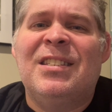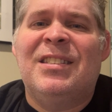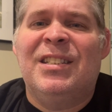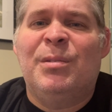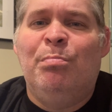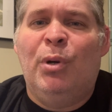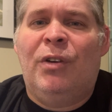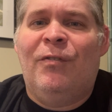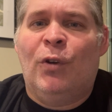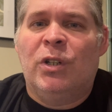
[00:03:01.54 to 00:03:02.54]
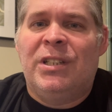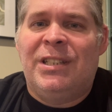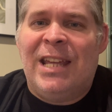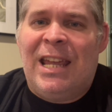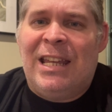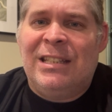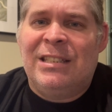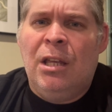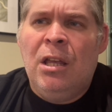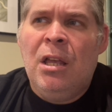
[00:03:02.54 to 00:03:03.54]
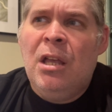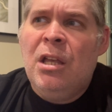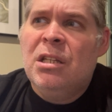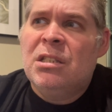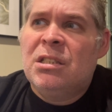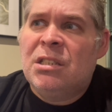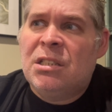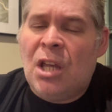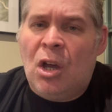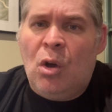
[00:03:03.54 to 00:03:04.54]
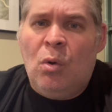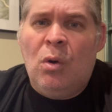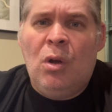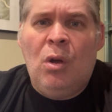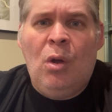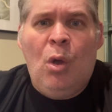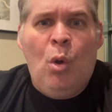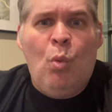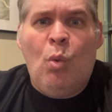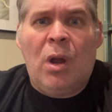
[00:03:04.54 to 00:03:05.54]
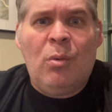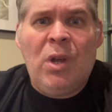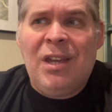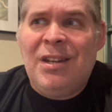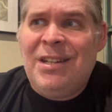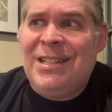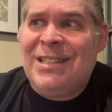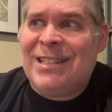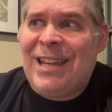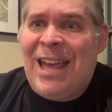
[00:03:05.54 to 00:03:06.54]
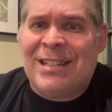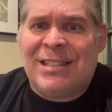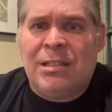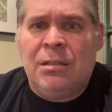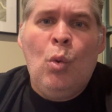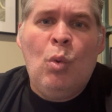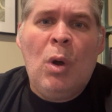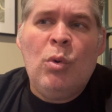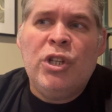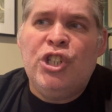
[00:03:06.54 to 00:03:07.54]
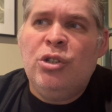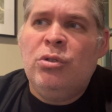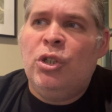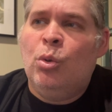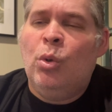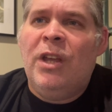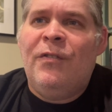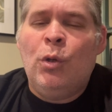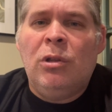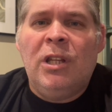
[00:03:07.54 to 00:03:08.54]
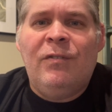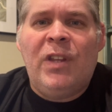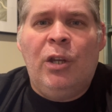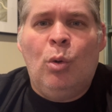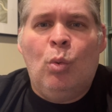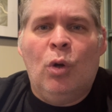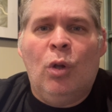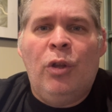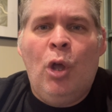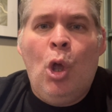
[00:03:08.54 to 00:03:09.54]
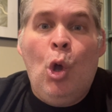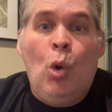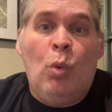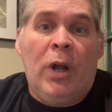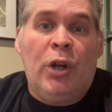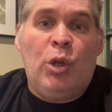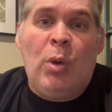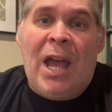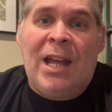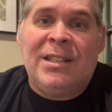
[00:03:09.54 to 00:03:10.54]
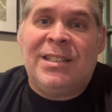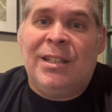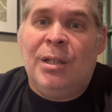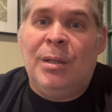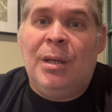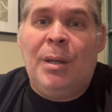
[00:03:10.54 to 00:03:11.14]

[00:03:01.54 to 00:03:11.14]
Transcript: this book for days. So, what are we going to discuss? What would you do if you lived in a world where you had to